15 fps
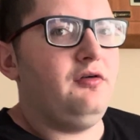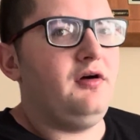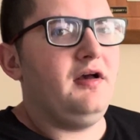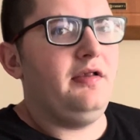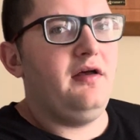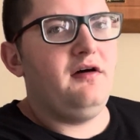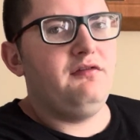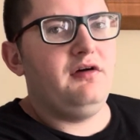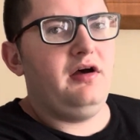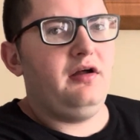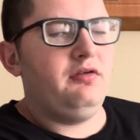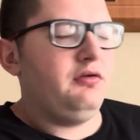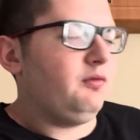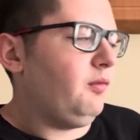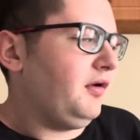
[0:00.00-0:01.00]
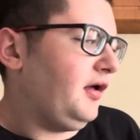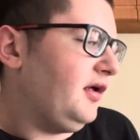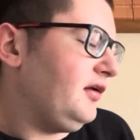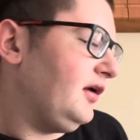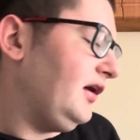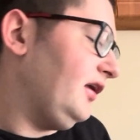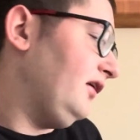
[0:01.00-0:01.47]
I love Odd Squad,
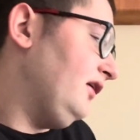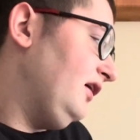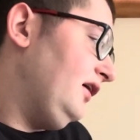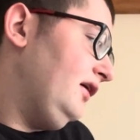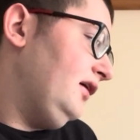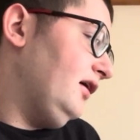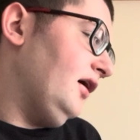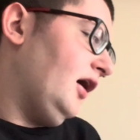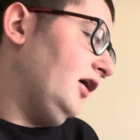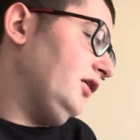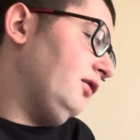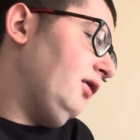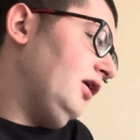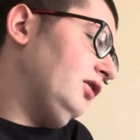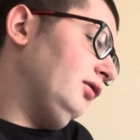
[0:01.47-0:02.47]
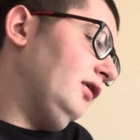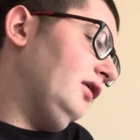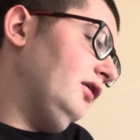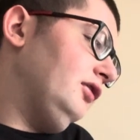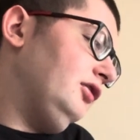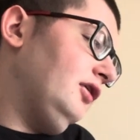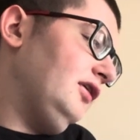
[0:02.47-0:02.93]
and Odd Squad is one of
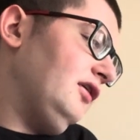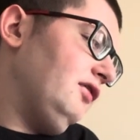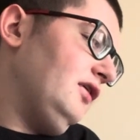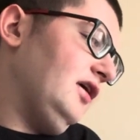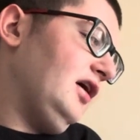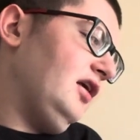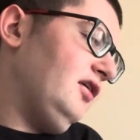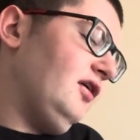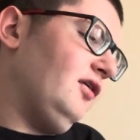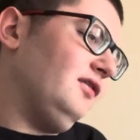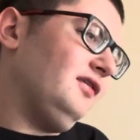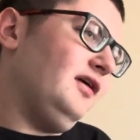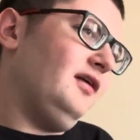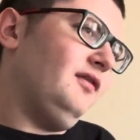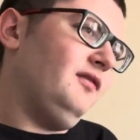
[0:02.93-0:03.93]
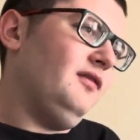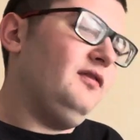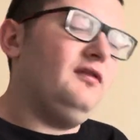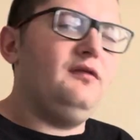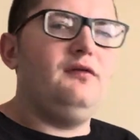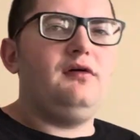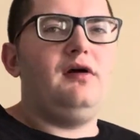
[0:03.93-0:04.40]
those shows I feel like adults can
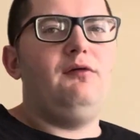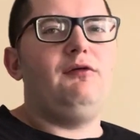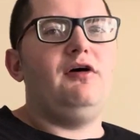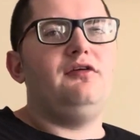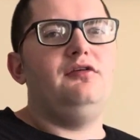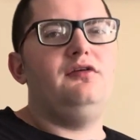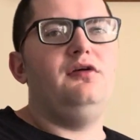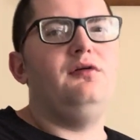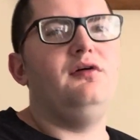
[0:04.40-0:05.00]
watch too.